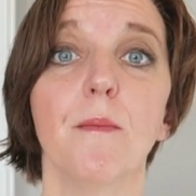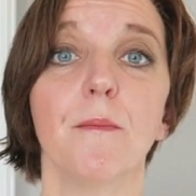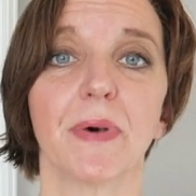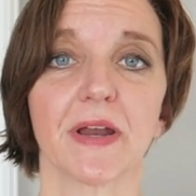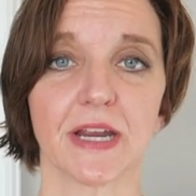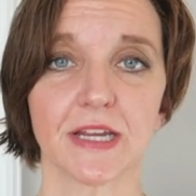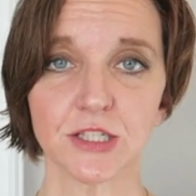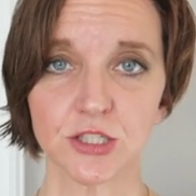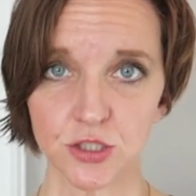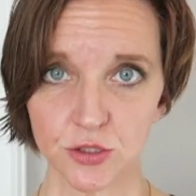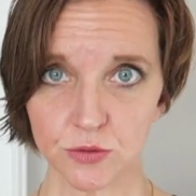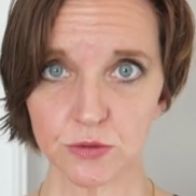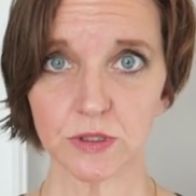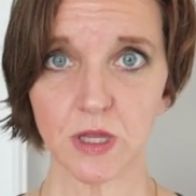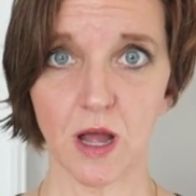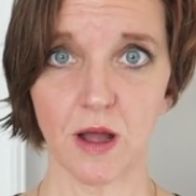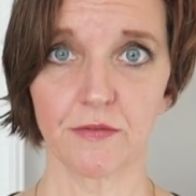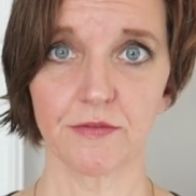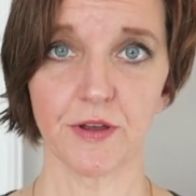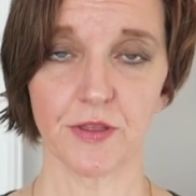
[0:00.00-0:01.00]
but I do
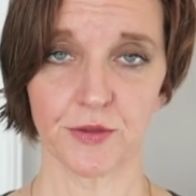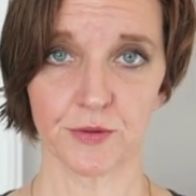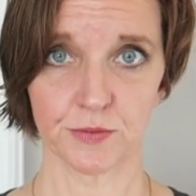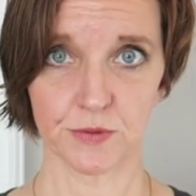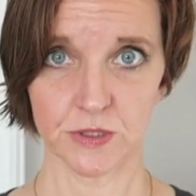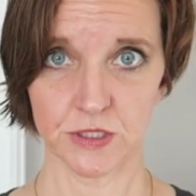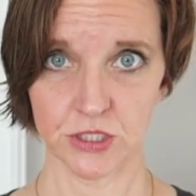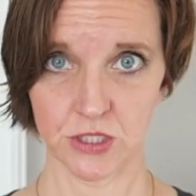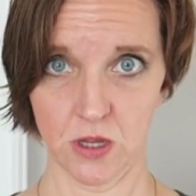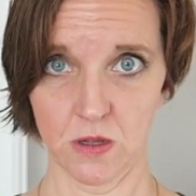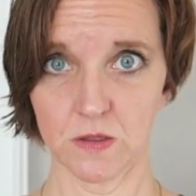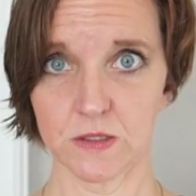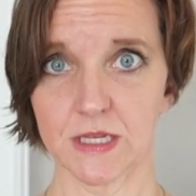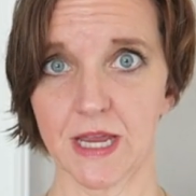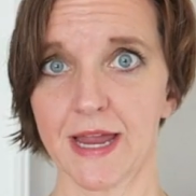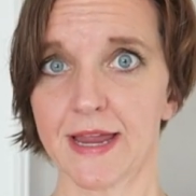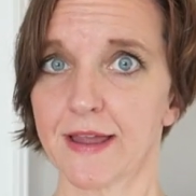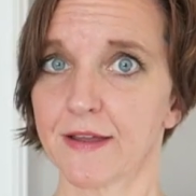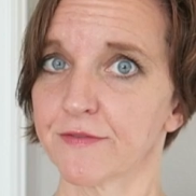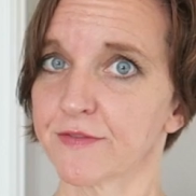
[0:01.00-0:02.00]
love the results.
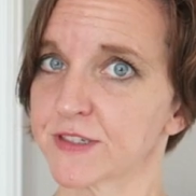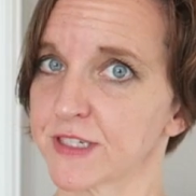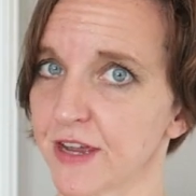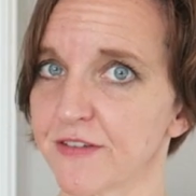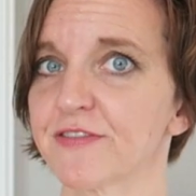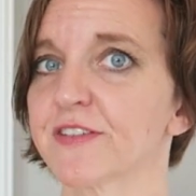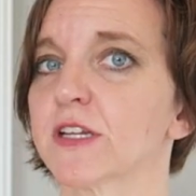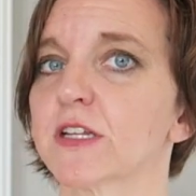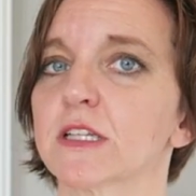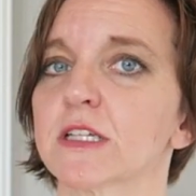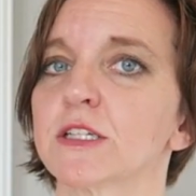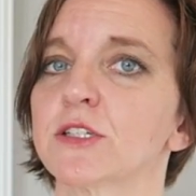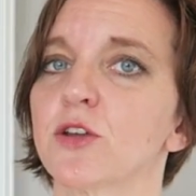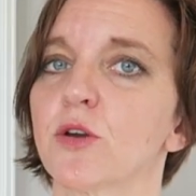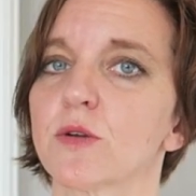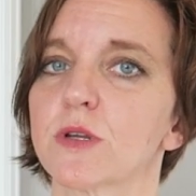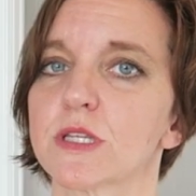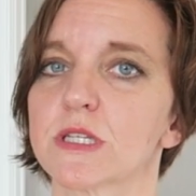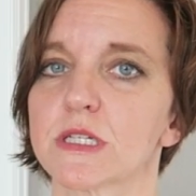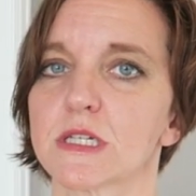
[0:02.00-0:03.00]
I have definitely
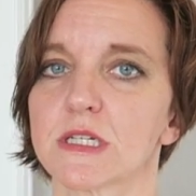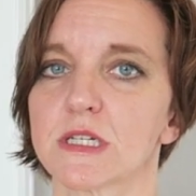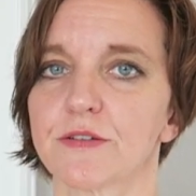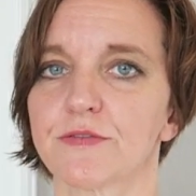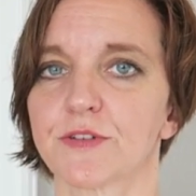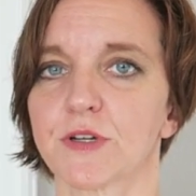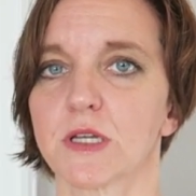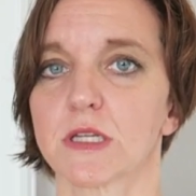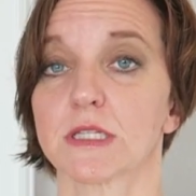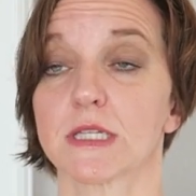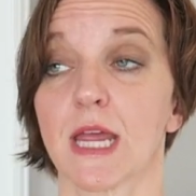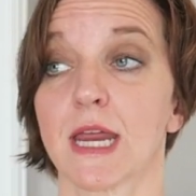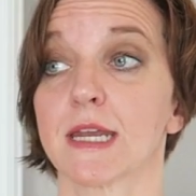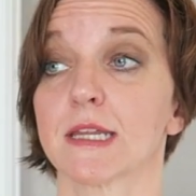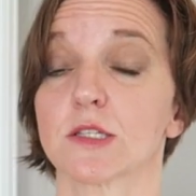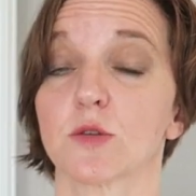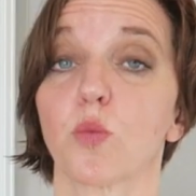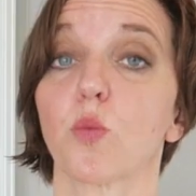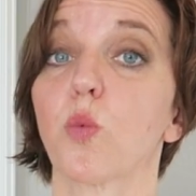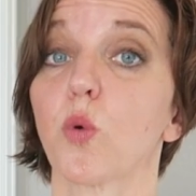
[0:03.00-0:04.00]
noticed a difference and
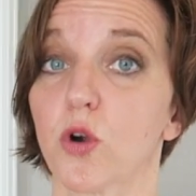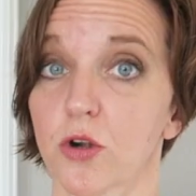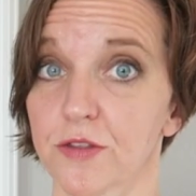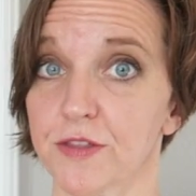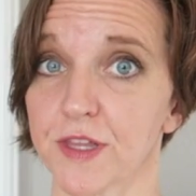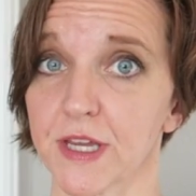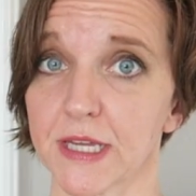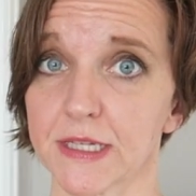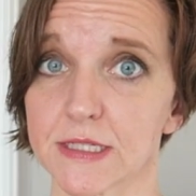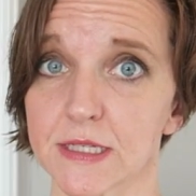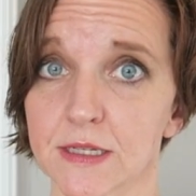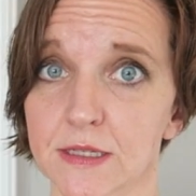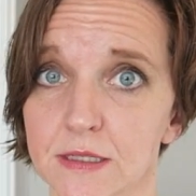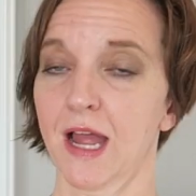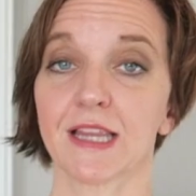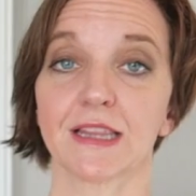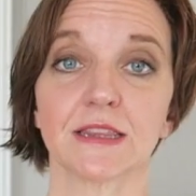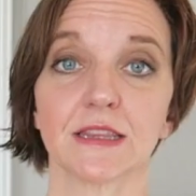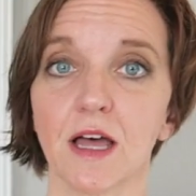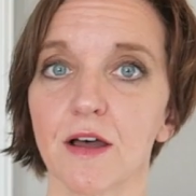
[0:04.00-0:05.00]
it's worth it.
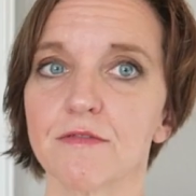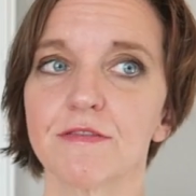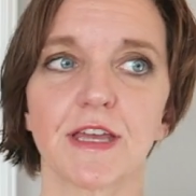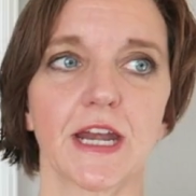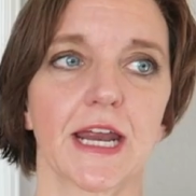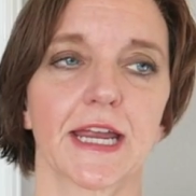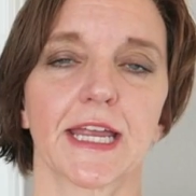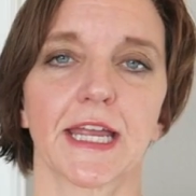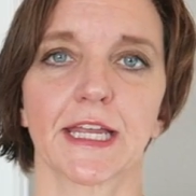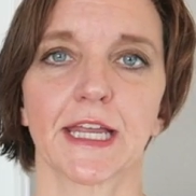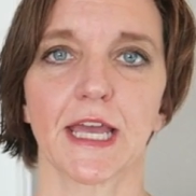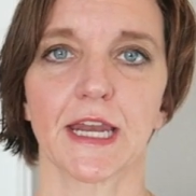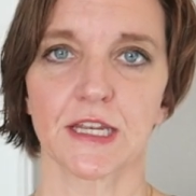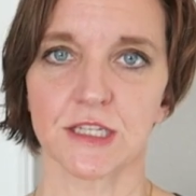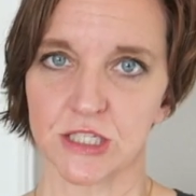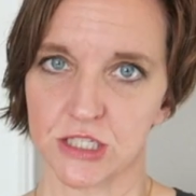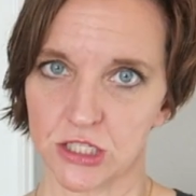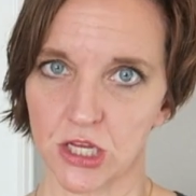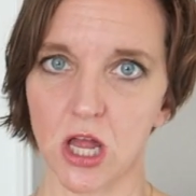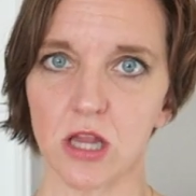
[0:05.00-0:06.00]
I love that I can get a
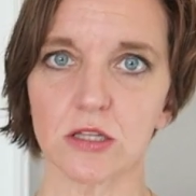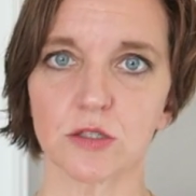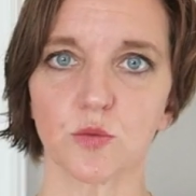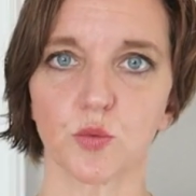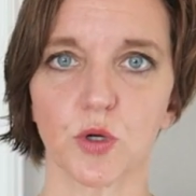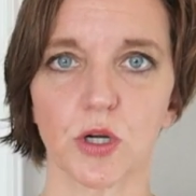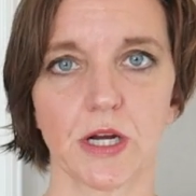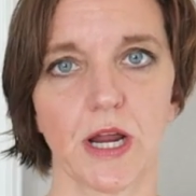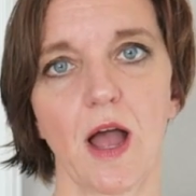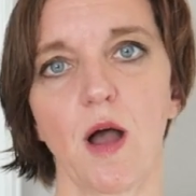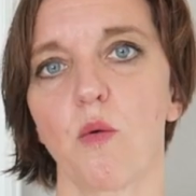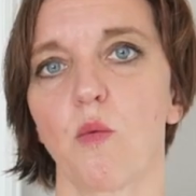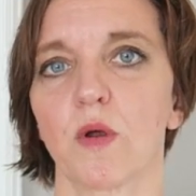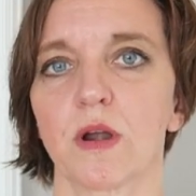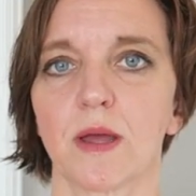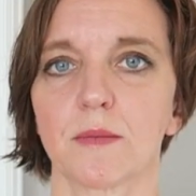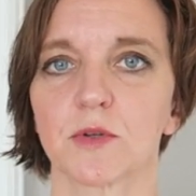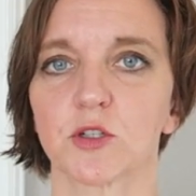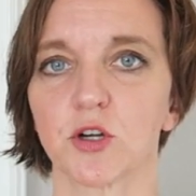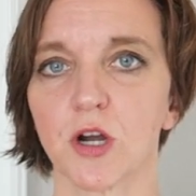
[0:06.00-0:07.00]
solid workout
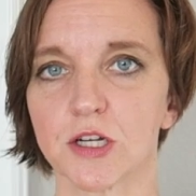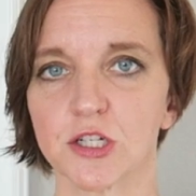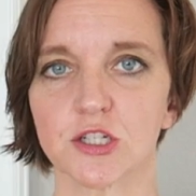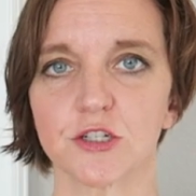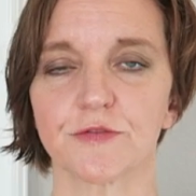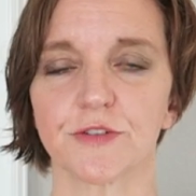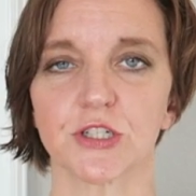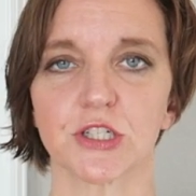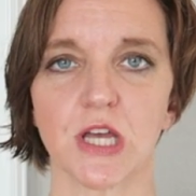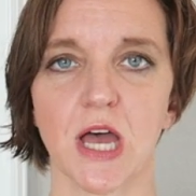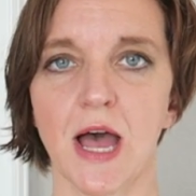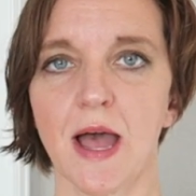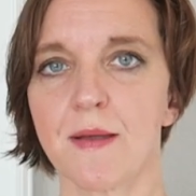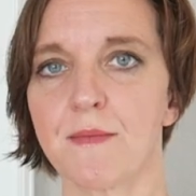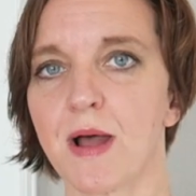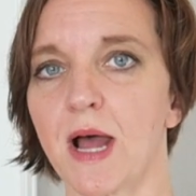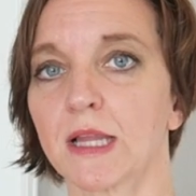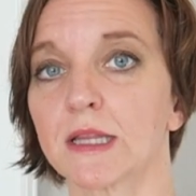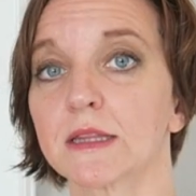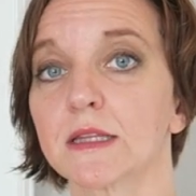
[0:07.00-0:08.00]
when I'm crunched for
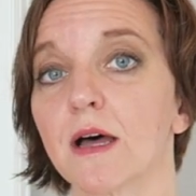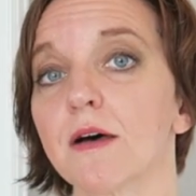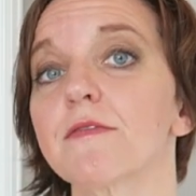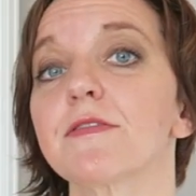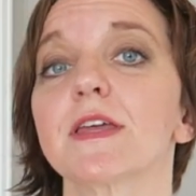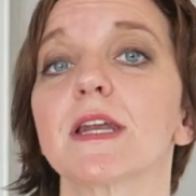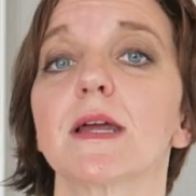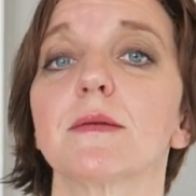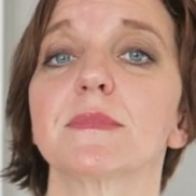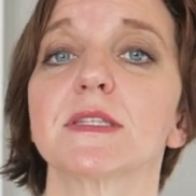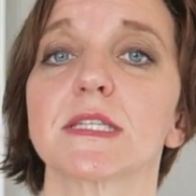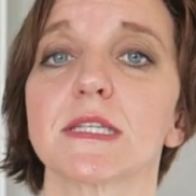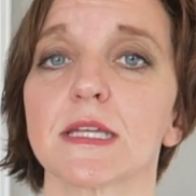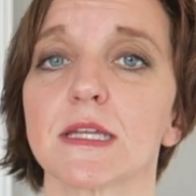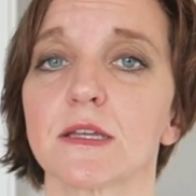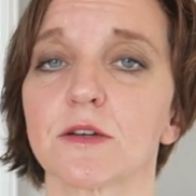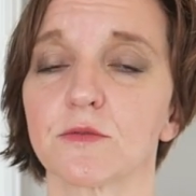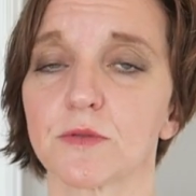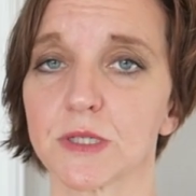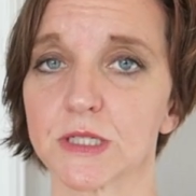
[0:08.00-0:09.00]
time. I love that I'm
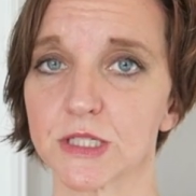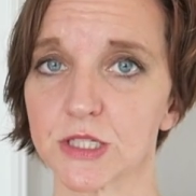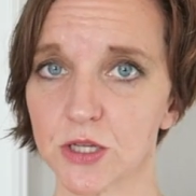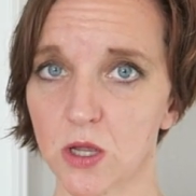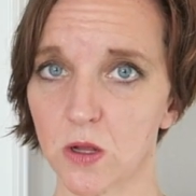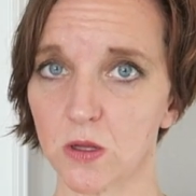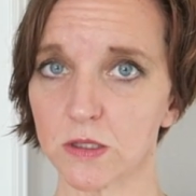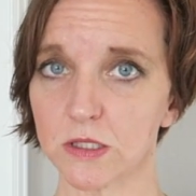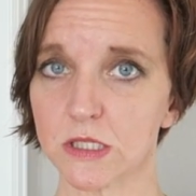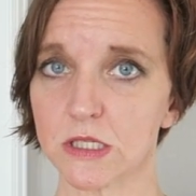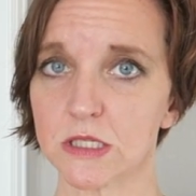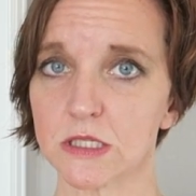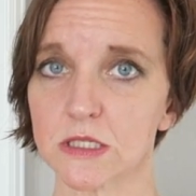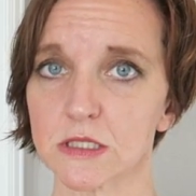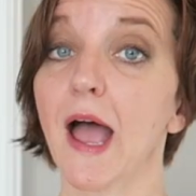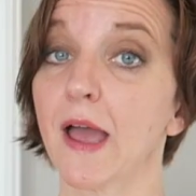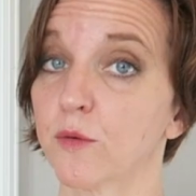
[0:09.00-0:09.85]
seeing results.